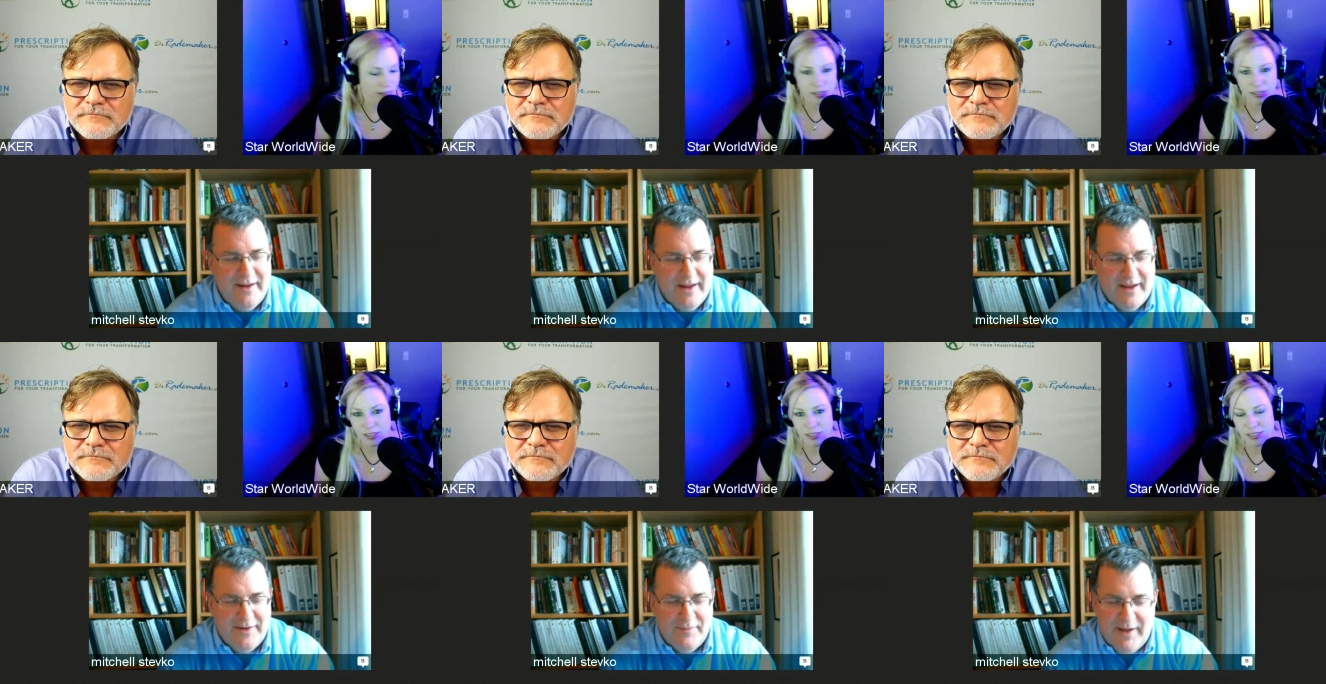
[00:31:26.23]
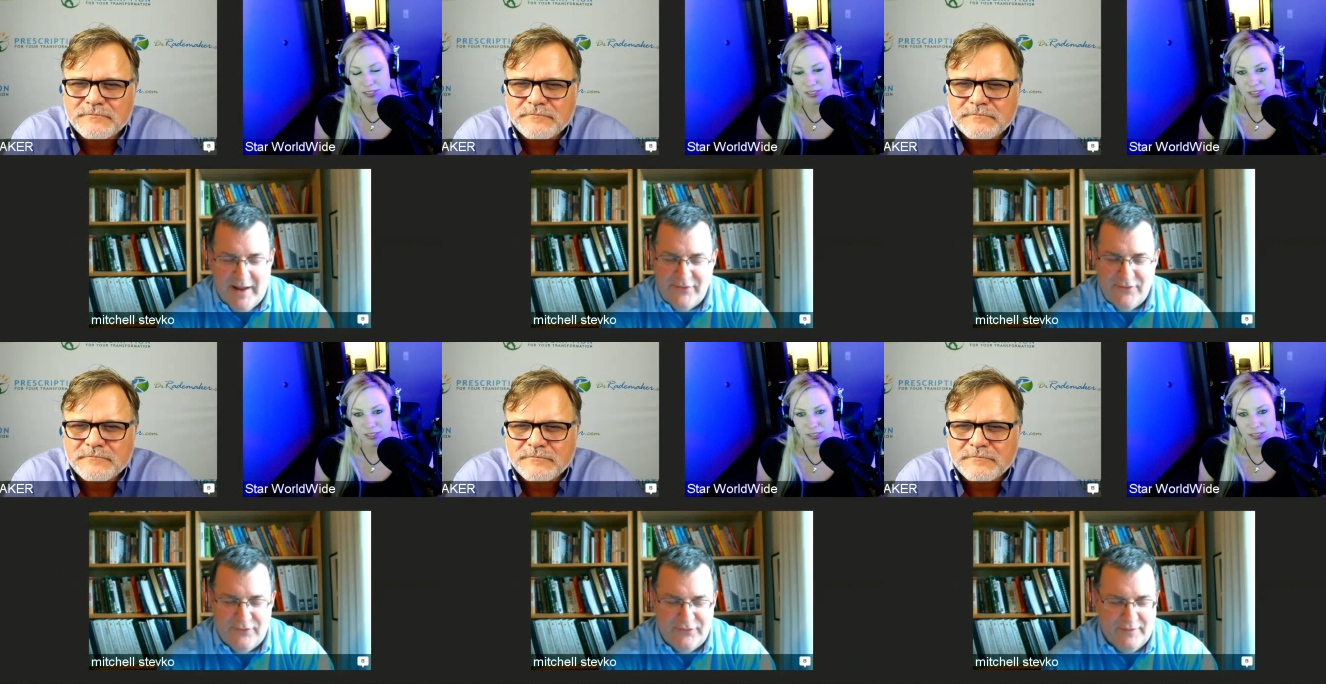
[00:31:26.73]
Speaker 1: and
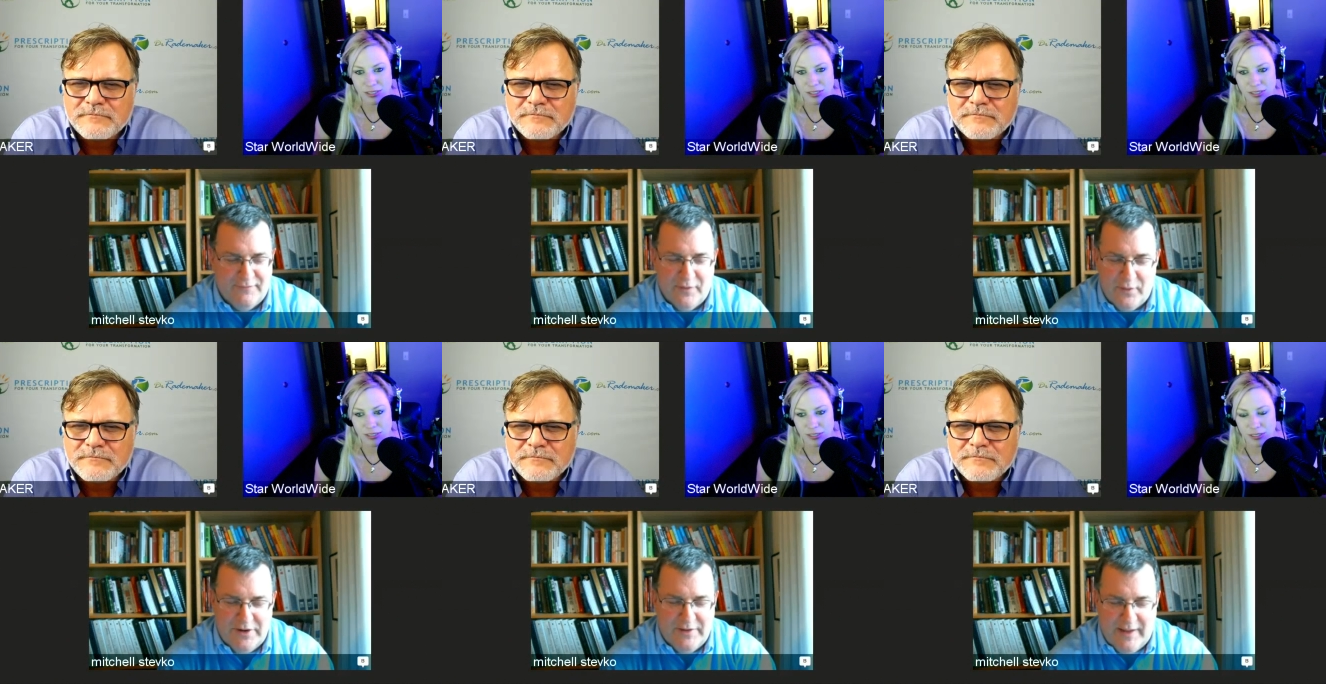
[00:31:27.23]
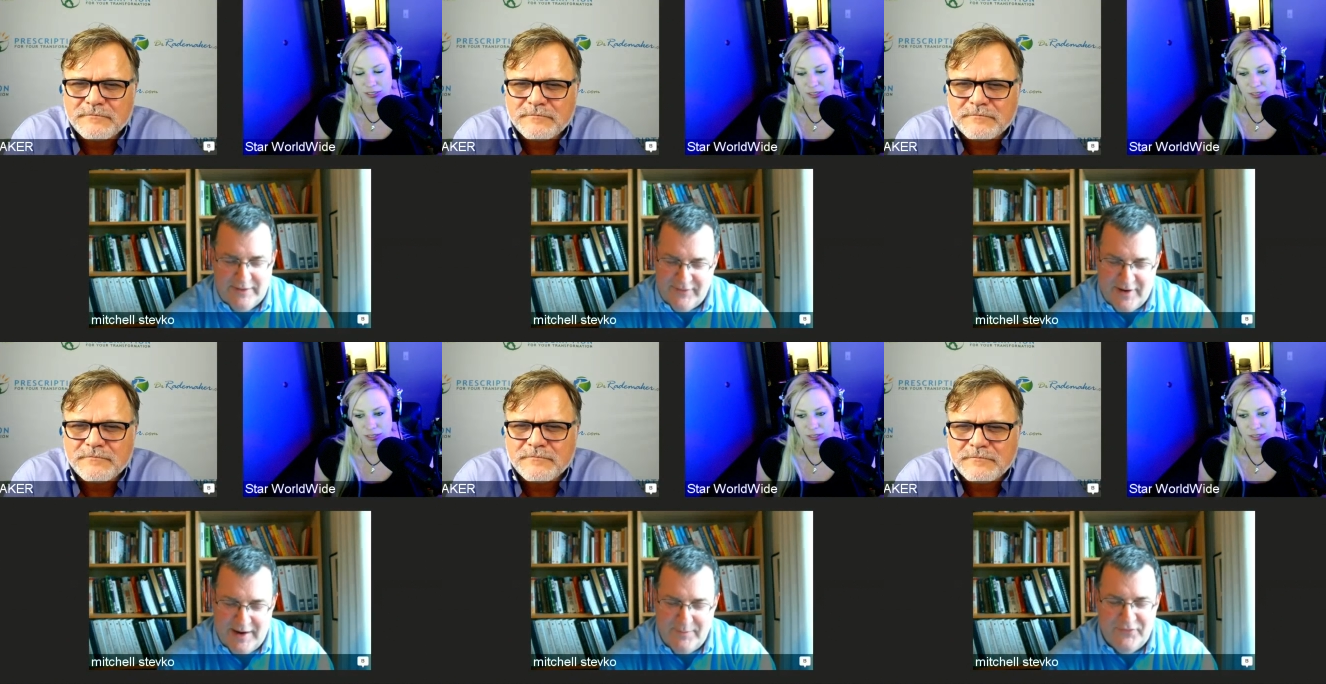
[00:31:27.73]
imagine yourself floating in that
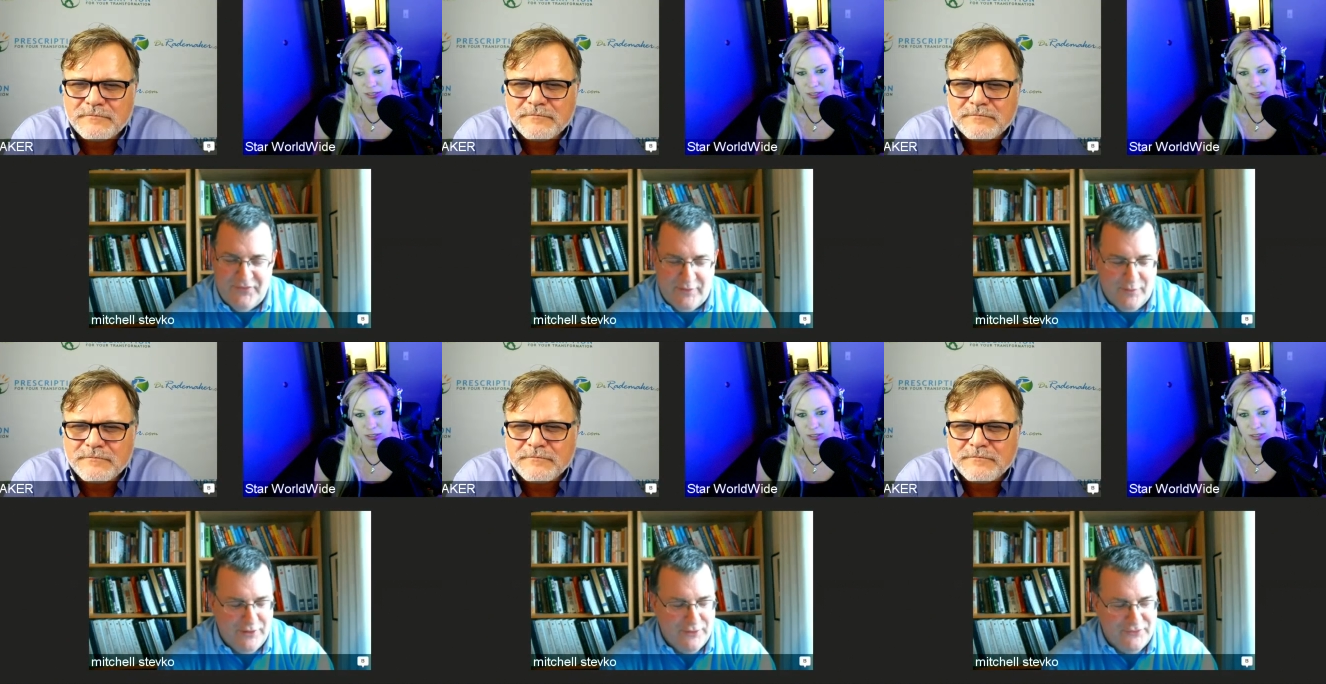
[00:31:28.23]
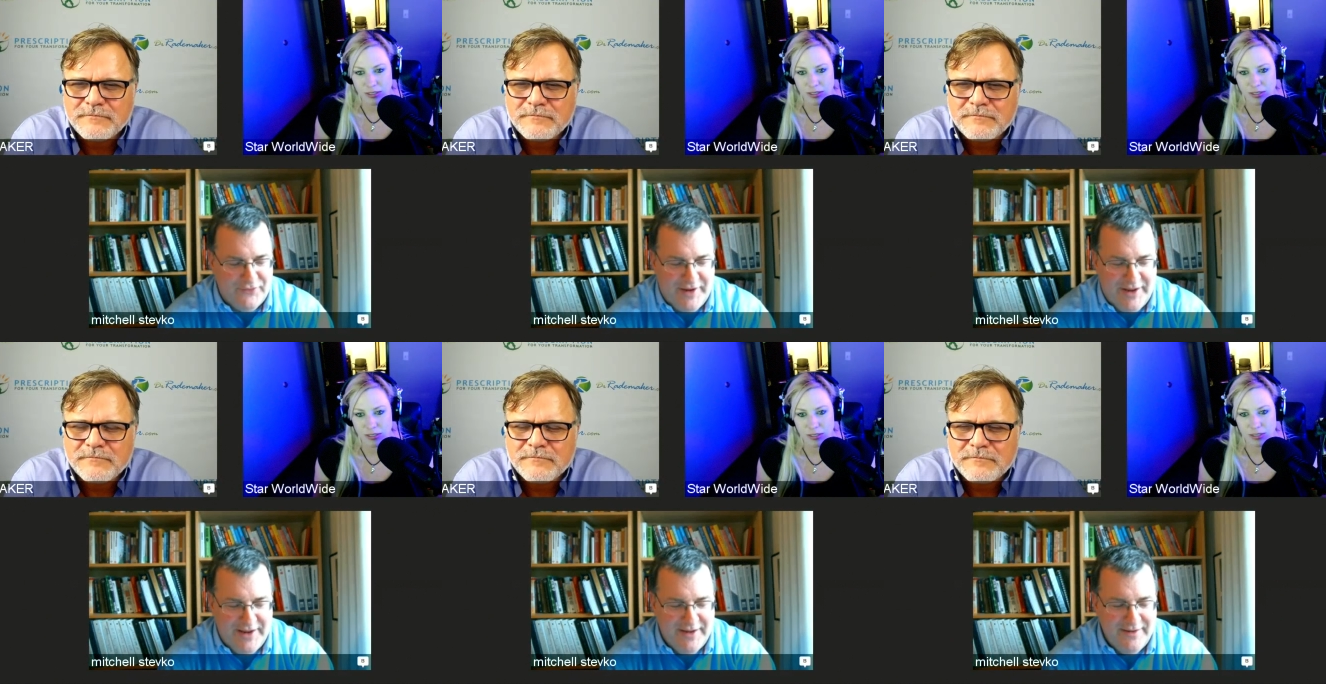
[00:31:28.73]
time, see what you're
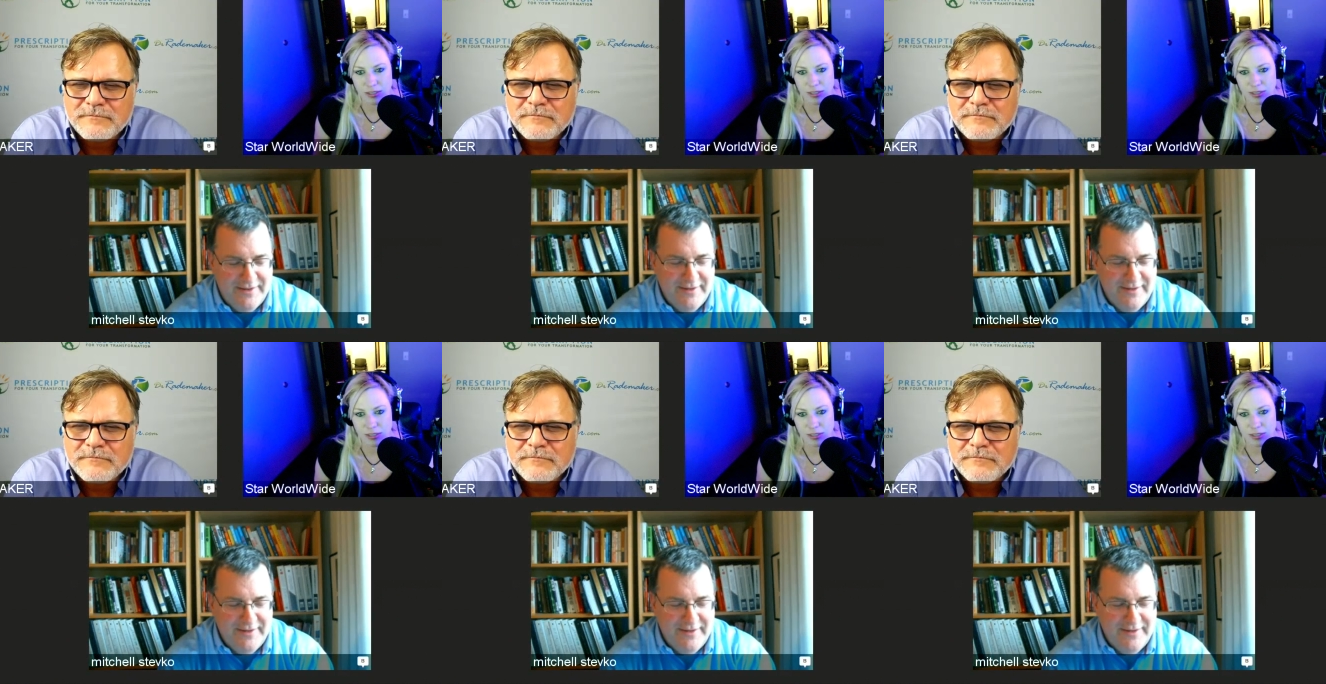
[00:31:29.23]
seeing,